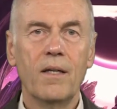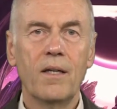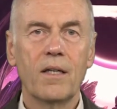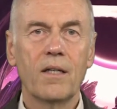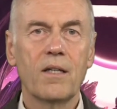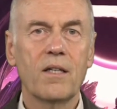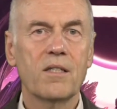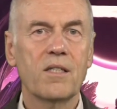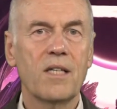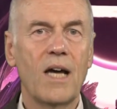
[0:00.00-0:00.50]

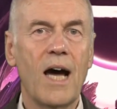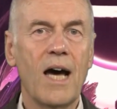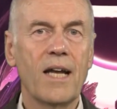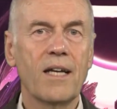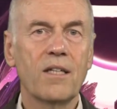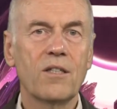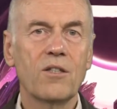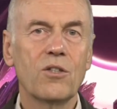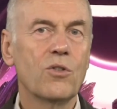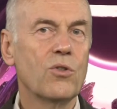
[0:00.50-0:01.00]
It has
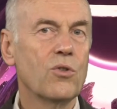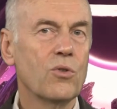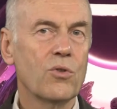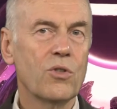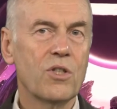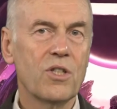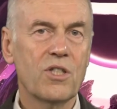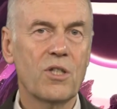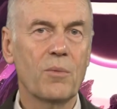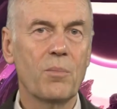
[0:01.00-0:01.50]
added new
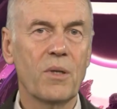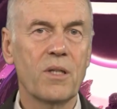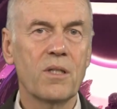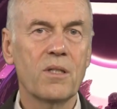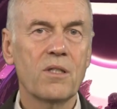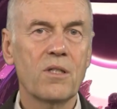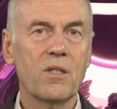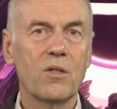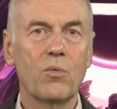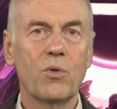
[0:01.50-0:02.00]

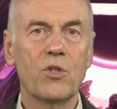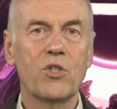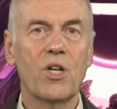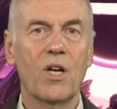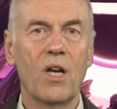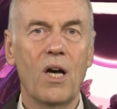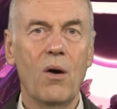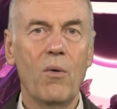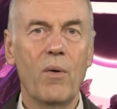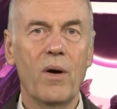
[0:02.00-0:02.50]
disciplines which
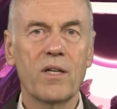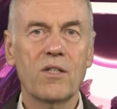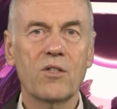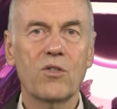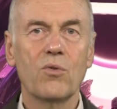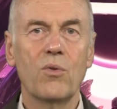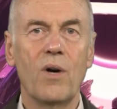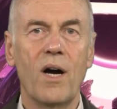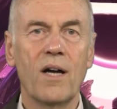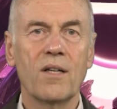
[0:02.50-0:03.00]
allow us
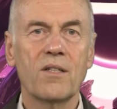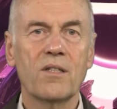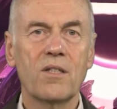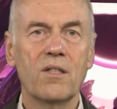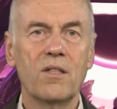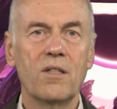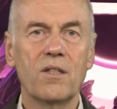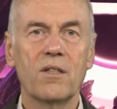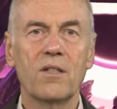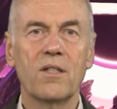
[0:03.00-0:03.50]
to
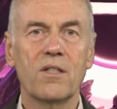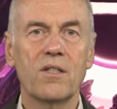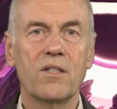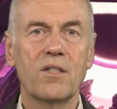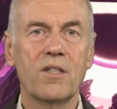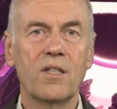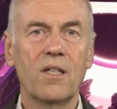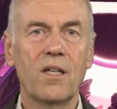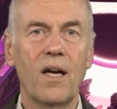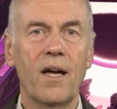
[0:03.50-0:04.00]
answer the
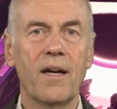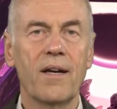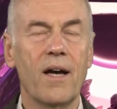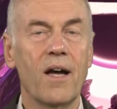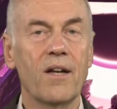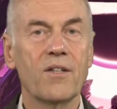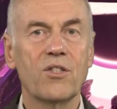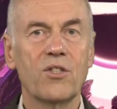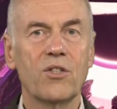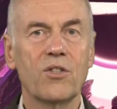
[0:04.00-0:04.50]
still
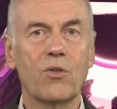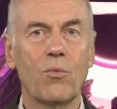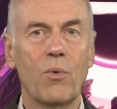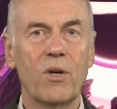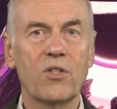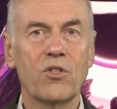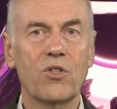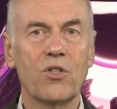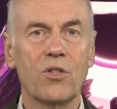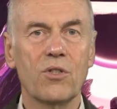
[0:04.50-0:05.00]
unanswered
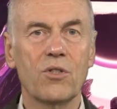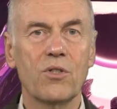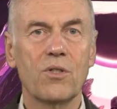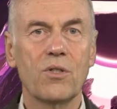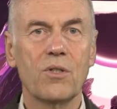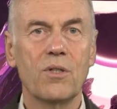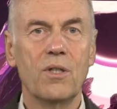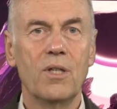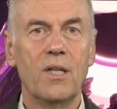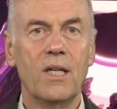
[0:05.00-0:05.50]
questions.
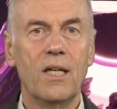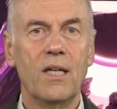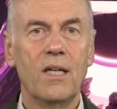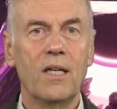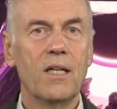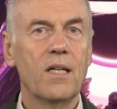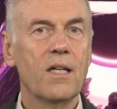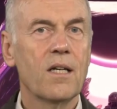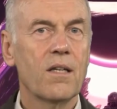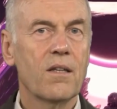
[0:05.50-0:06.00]

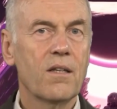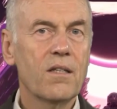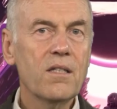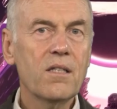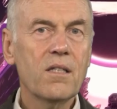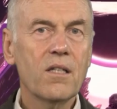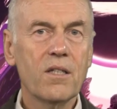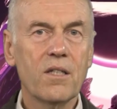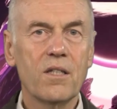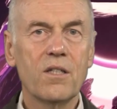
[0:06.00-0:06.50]

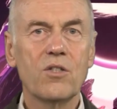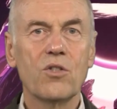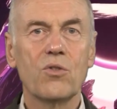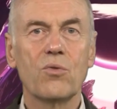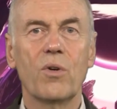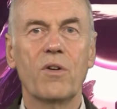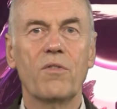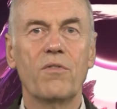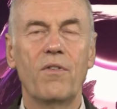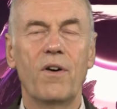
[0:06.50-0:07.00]
This leads
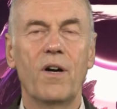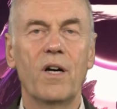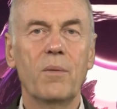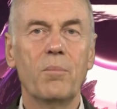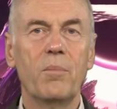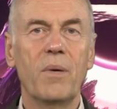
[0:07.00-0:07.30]
to a far